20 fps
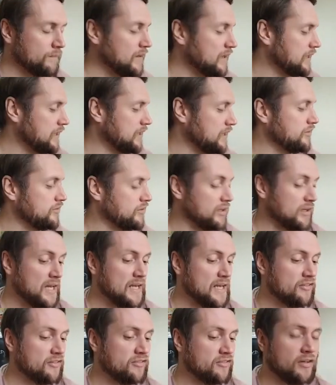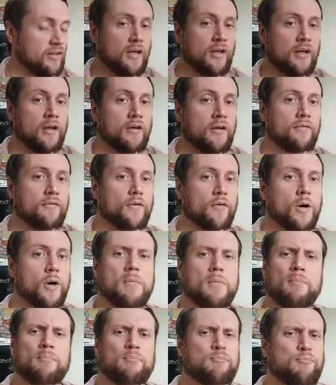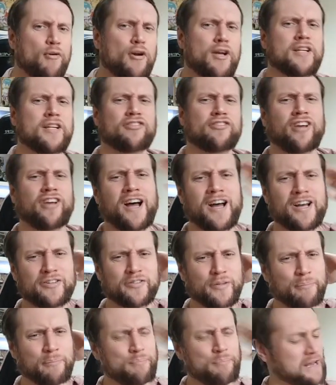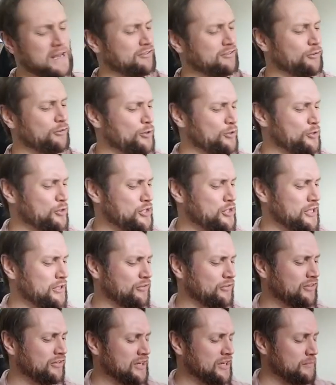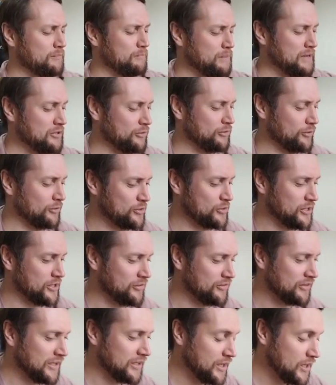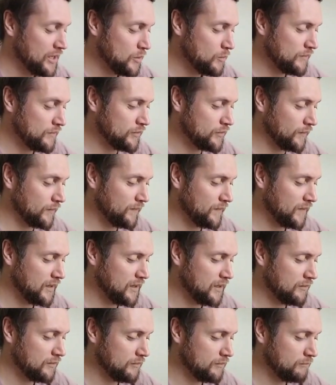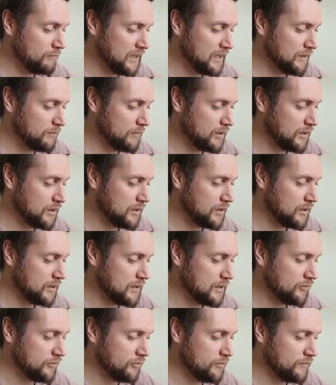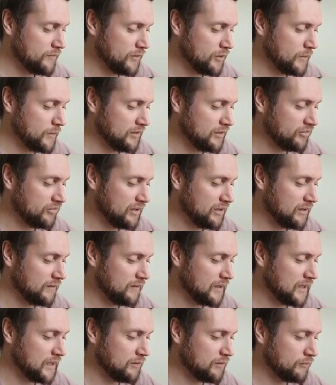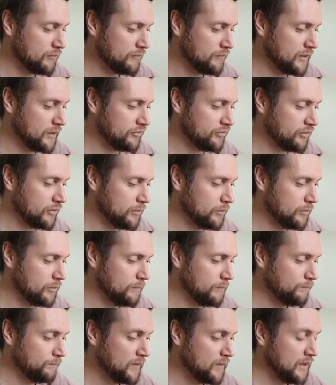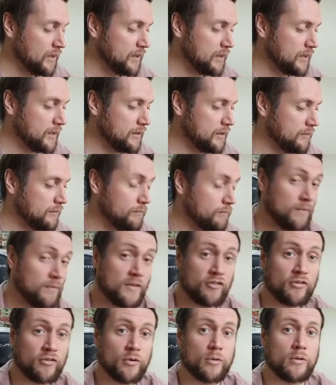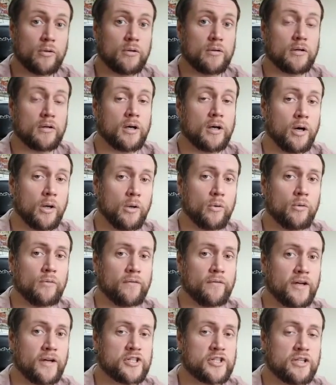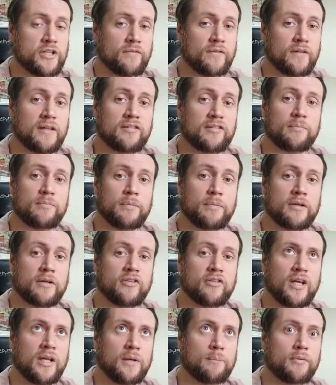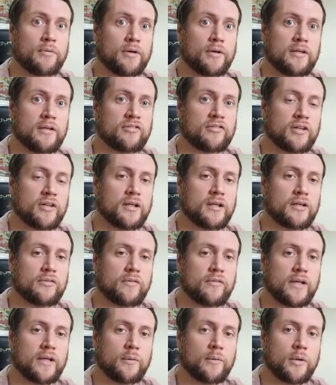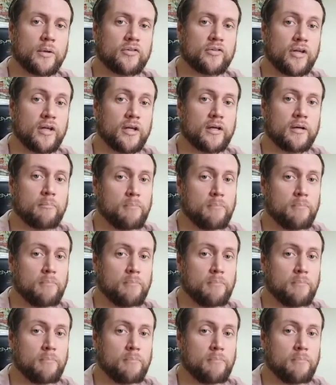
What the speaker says: And next, from Brilliant Stars, the best Sword and Shield set. We've got the Magmar. I don't know if you can quite see the reverse hollow. There's no hollow version of this because in Brilliant Stars there was a